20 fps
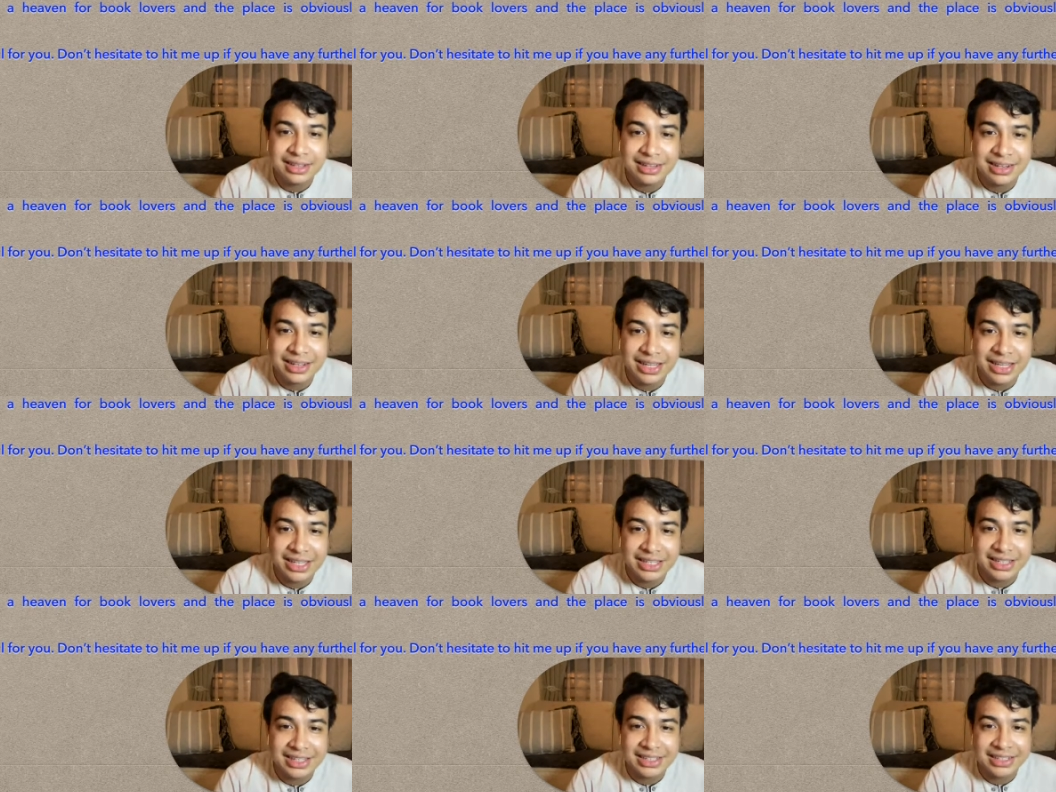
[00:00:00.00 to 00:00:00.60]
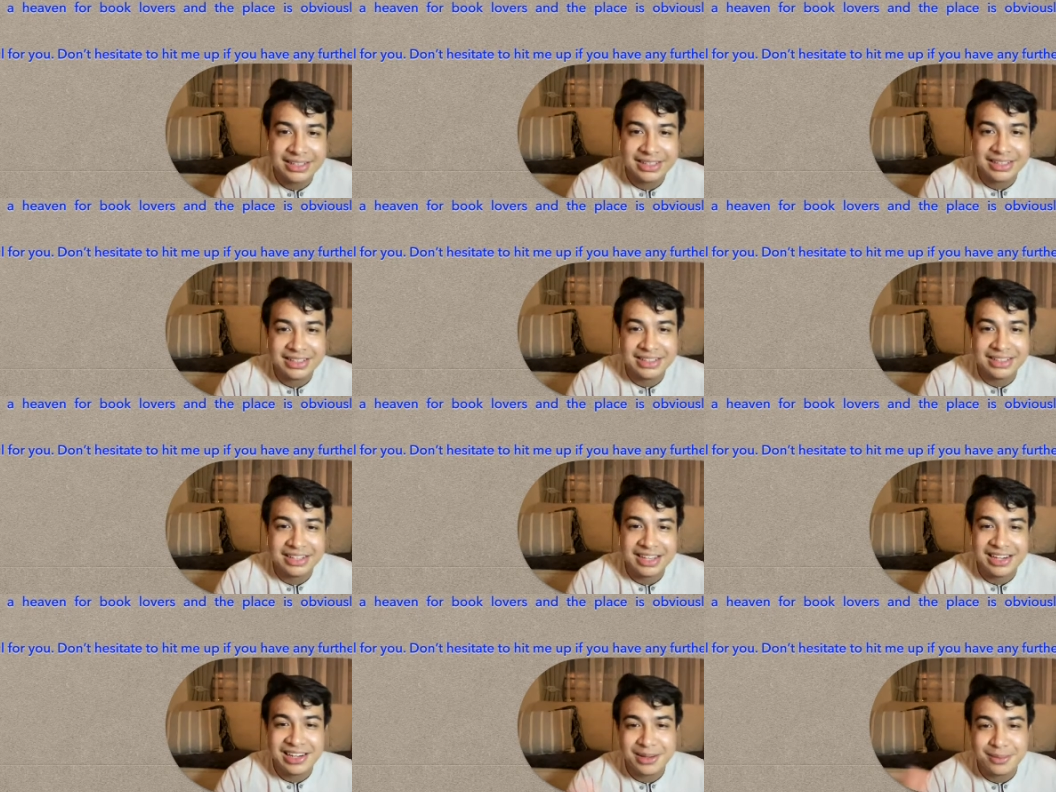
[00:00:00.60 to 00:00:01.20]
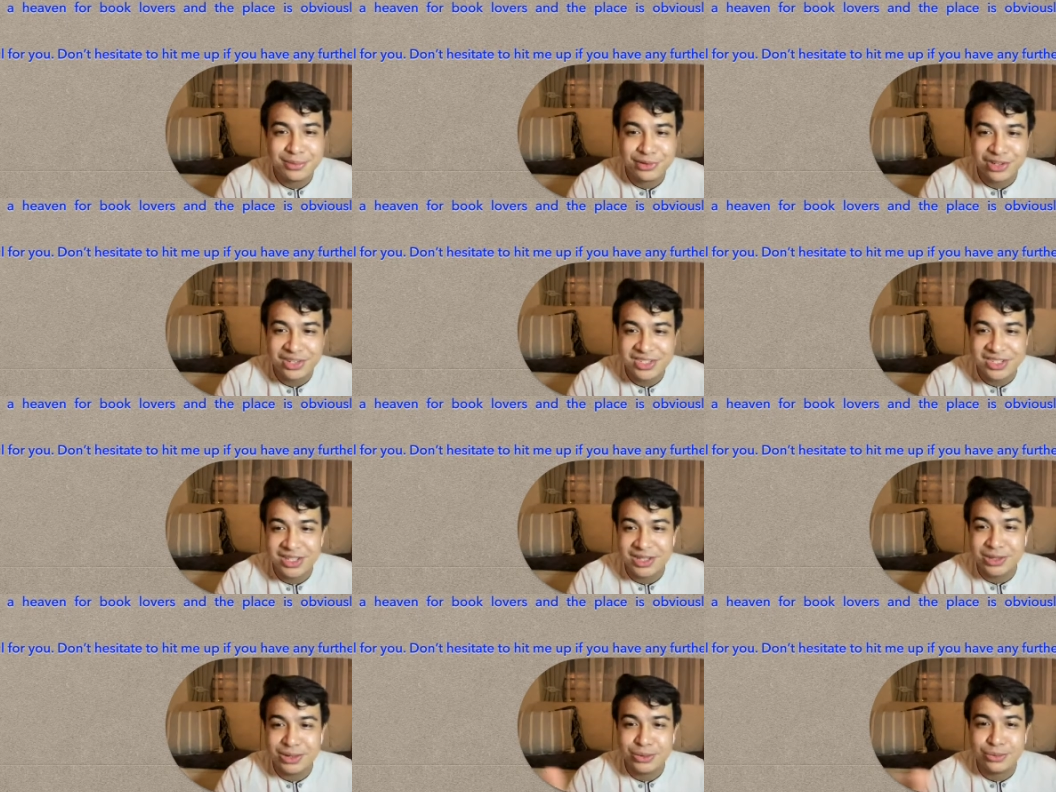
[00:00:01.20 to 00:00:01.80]
like
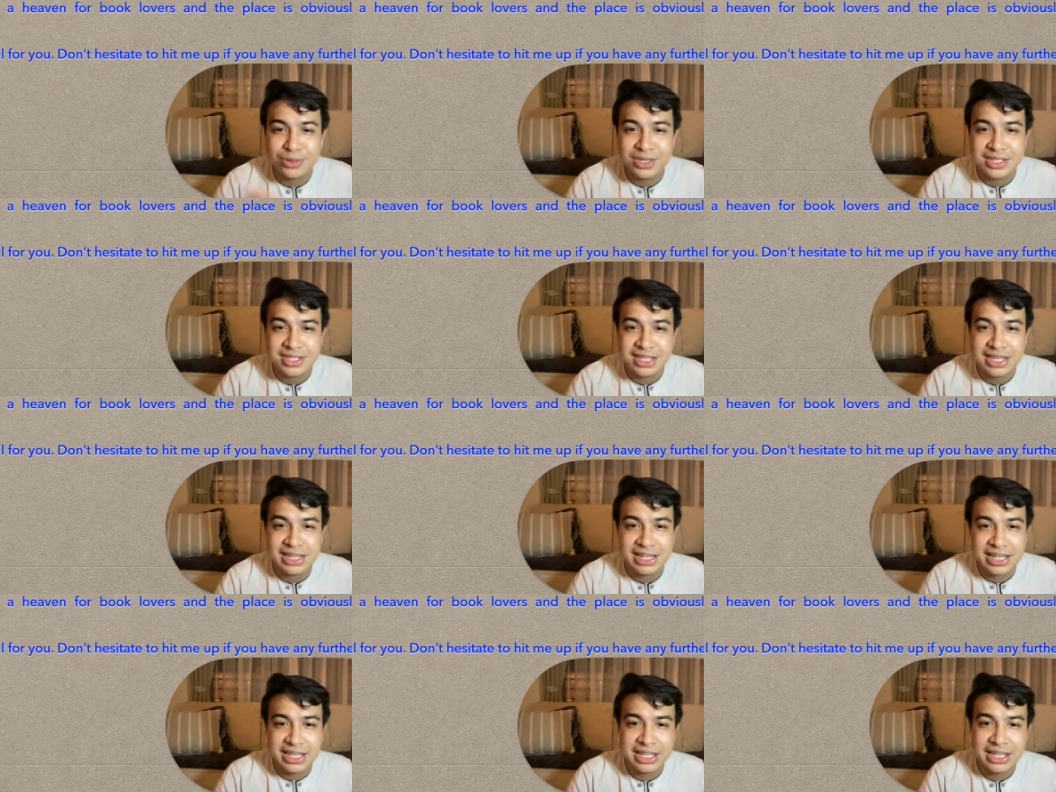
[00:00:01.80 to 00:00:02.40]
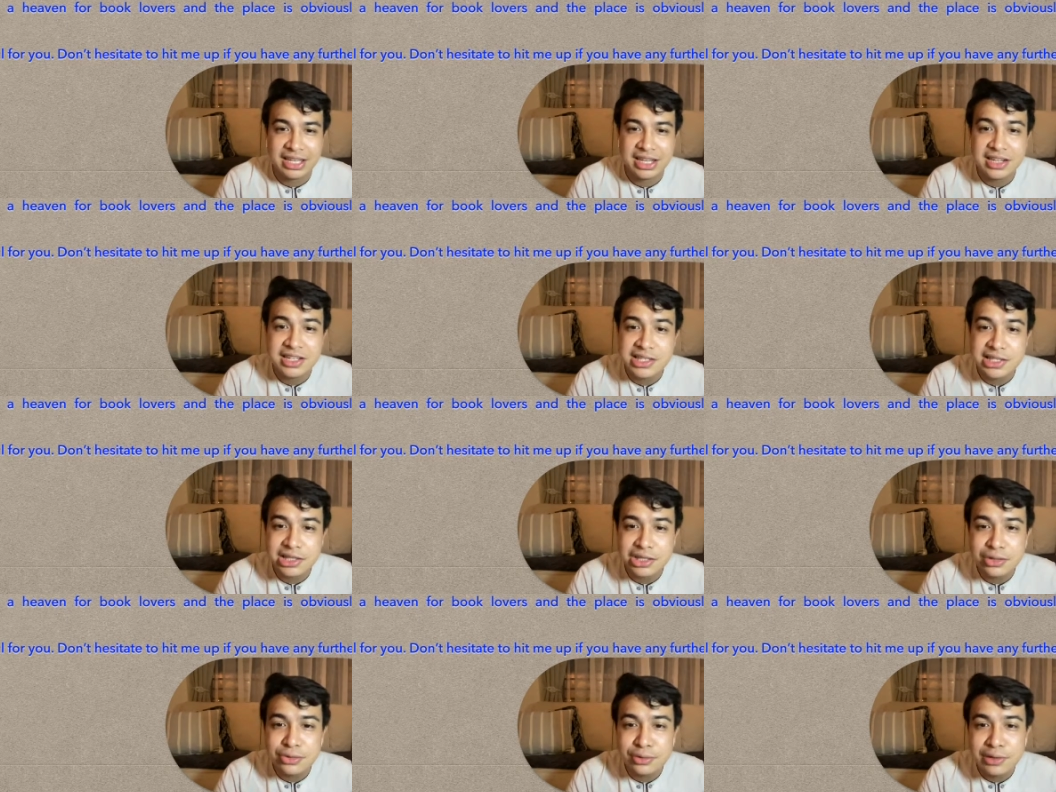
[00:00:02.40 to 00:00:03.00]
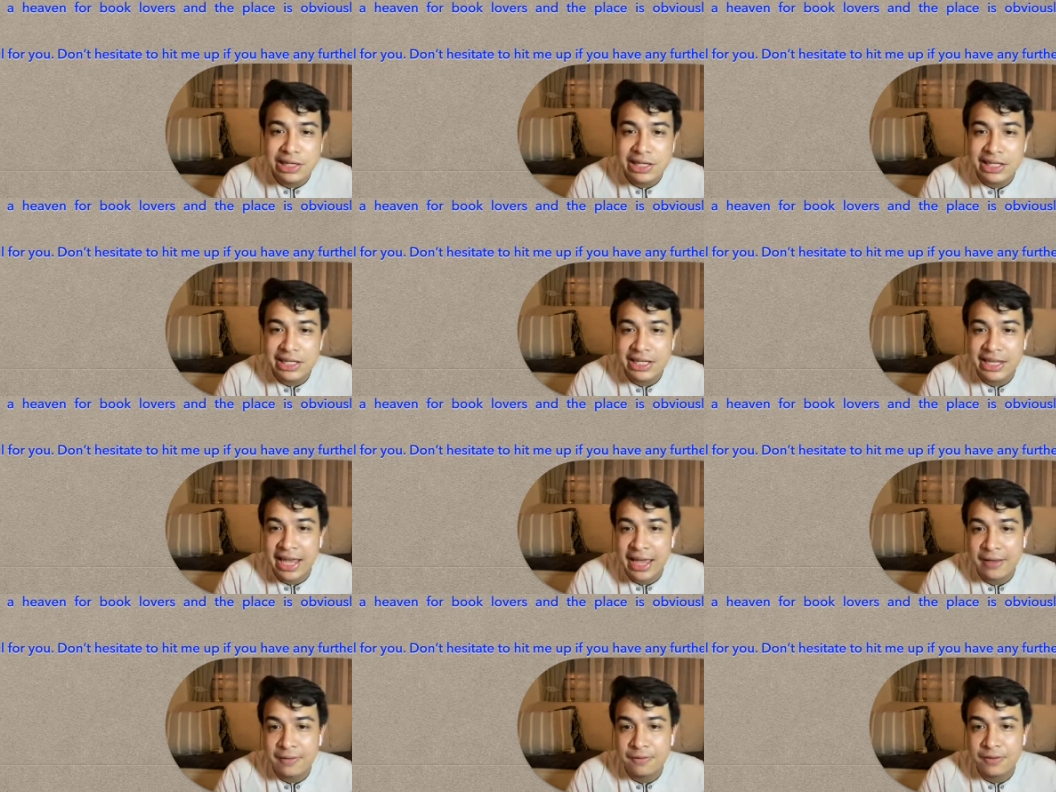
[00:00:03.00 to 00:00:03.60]
elaboration towards it, like it is truly a
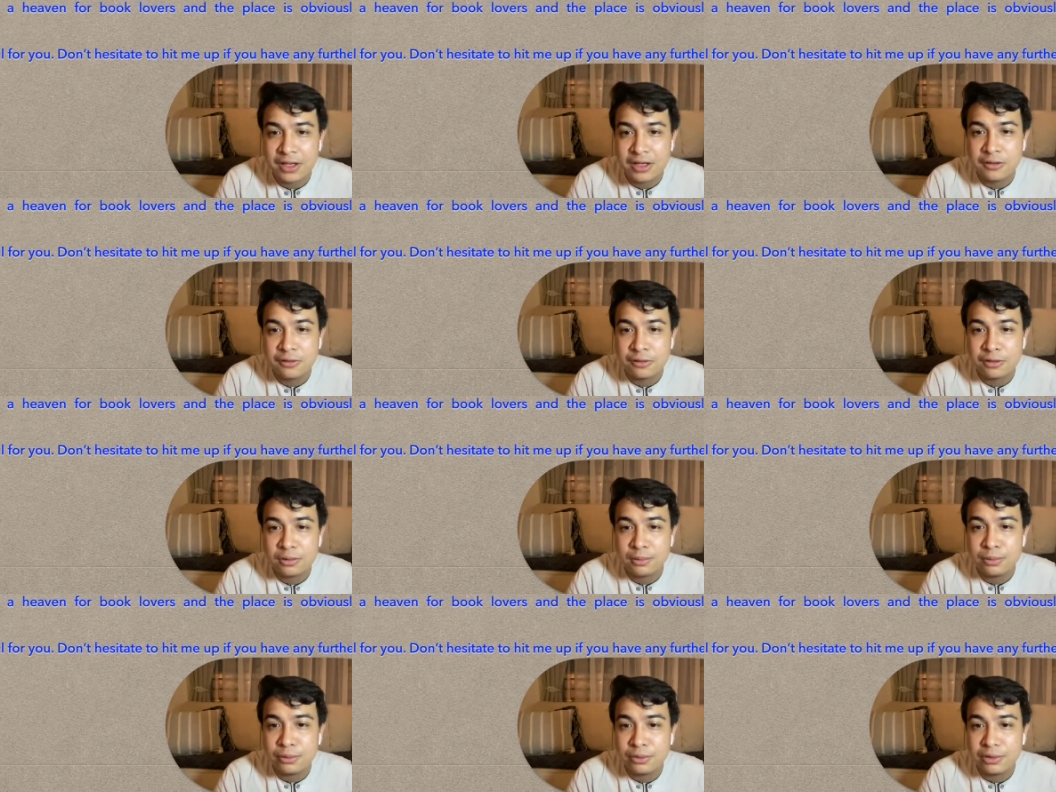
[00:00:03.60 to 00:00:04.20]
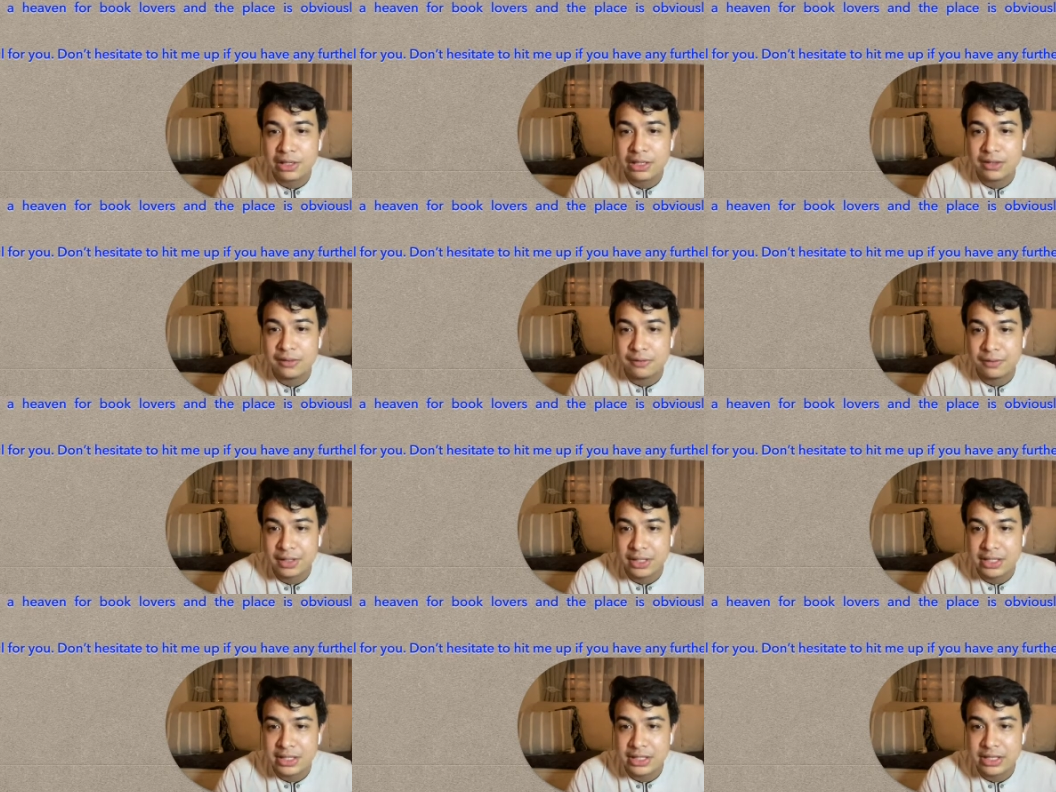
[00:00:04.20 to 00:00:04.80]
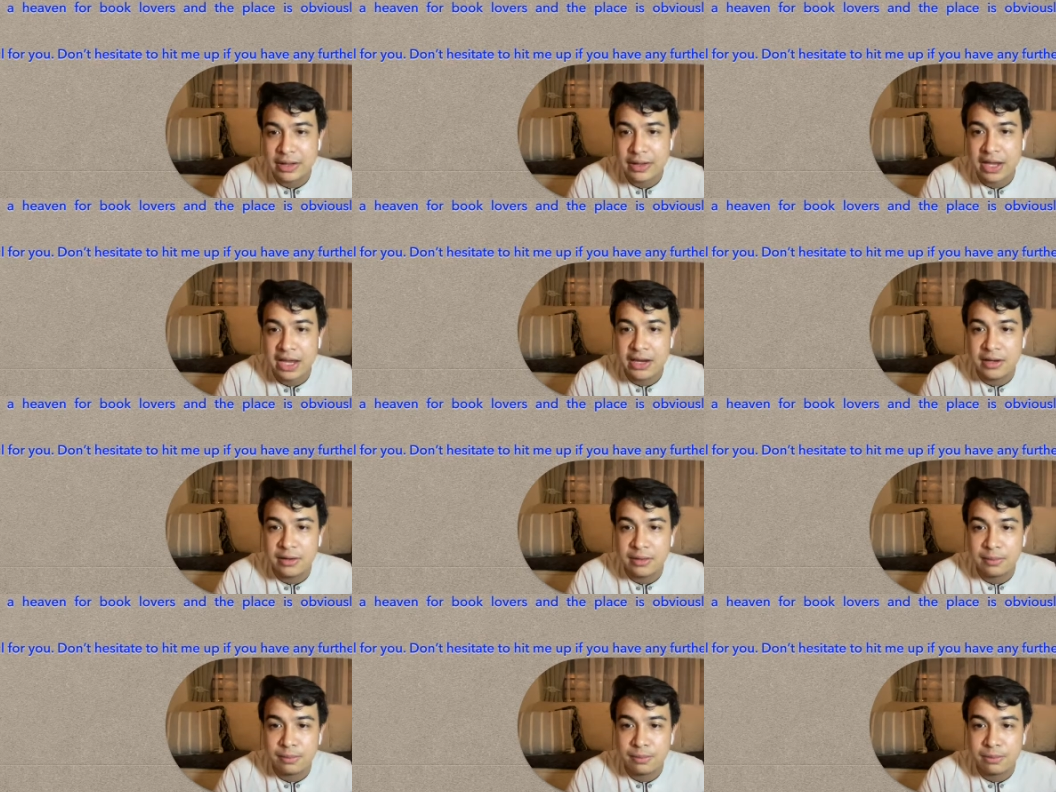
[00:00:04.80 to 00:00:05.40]
heaven for book lovers
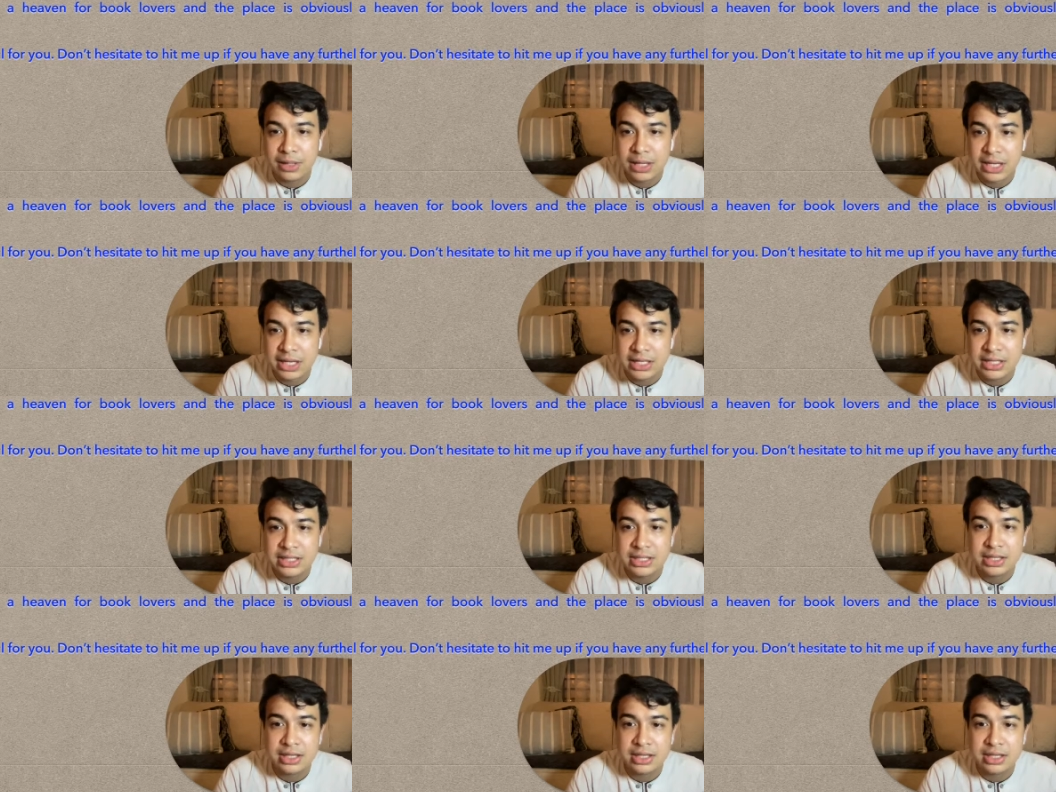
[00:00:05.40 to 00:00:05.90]
and the place.